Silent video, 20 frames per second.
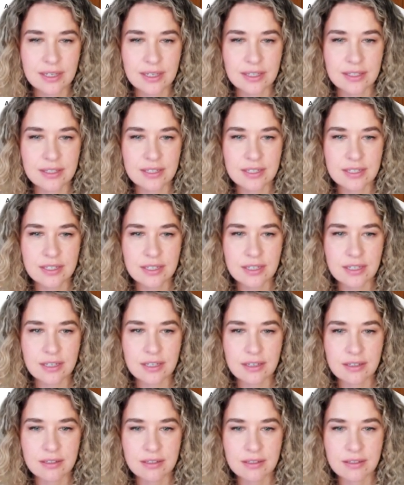and
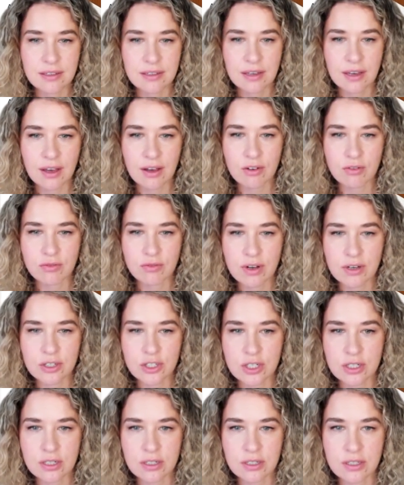see how
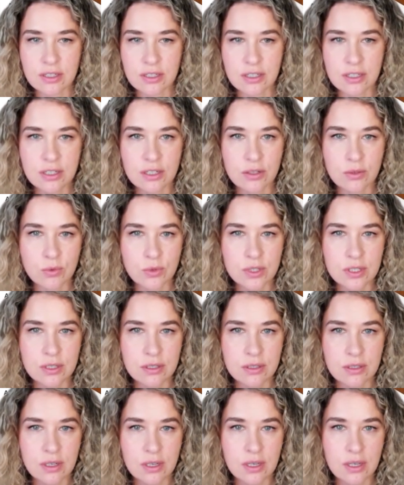functionally it
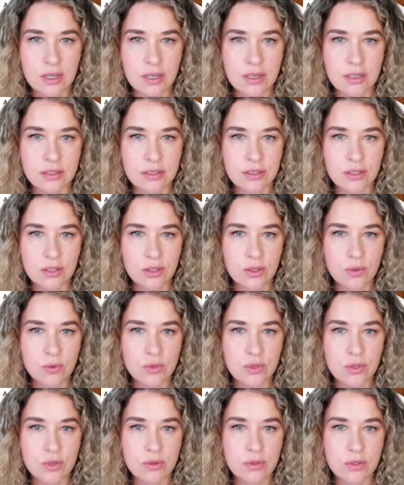looks.
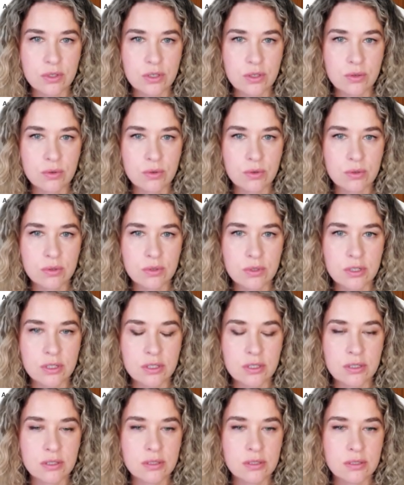Close all the
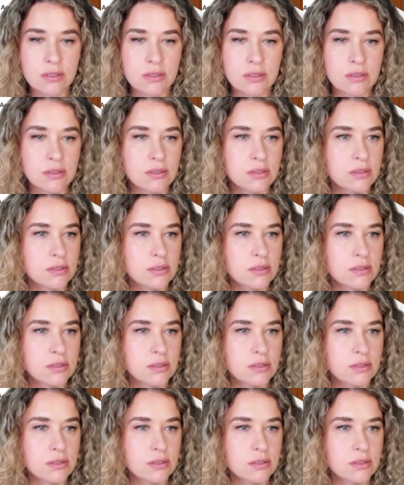doors.